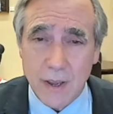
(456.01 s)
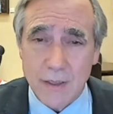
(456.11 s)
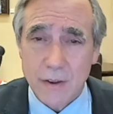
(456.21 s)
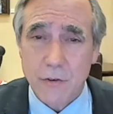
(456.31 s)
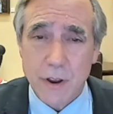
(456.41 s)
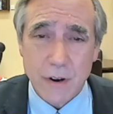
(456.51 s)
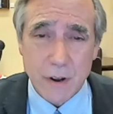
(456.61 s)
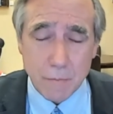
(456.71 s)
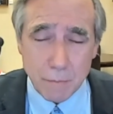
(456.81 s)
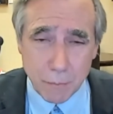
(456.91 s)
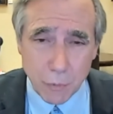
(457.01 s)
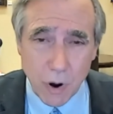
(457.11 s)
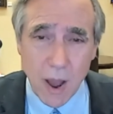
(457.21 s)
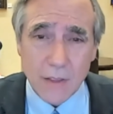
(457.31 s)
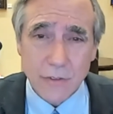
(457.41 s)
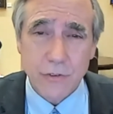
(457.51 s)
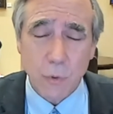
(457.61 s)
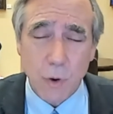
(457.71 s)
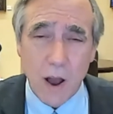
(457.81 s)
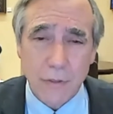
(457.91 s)
than creating a broad
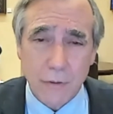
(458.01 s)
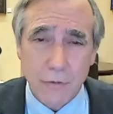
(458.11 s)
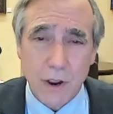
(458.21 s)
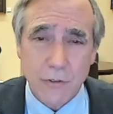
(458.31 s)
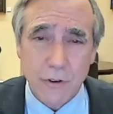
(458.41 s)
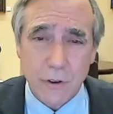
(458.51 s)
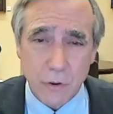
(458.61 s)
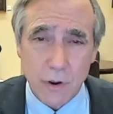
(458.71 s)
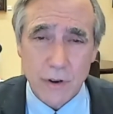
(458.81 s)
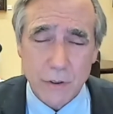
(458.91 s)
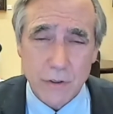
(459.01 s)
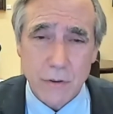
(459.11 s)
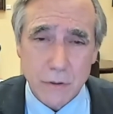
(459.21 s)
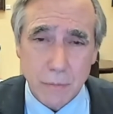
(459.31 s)
swath of Russia going to the